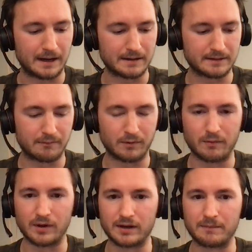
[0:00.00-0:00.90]
yeah, we
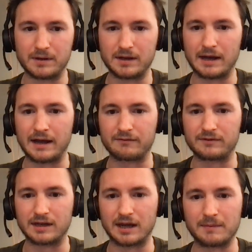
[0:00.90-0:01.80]
want to be ahead of the
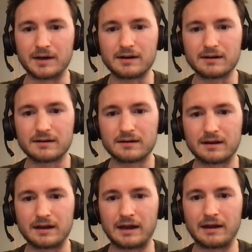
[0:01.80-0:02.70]
game here,
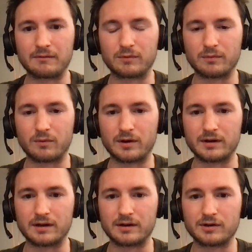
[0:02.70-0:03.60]
and we want
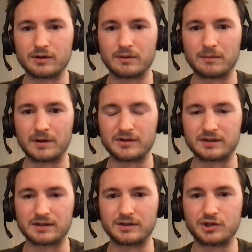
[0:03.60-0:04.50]
to
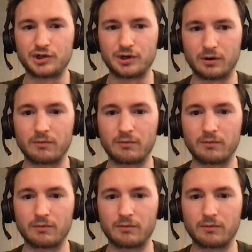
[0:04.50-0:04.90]
basically show.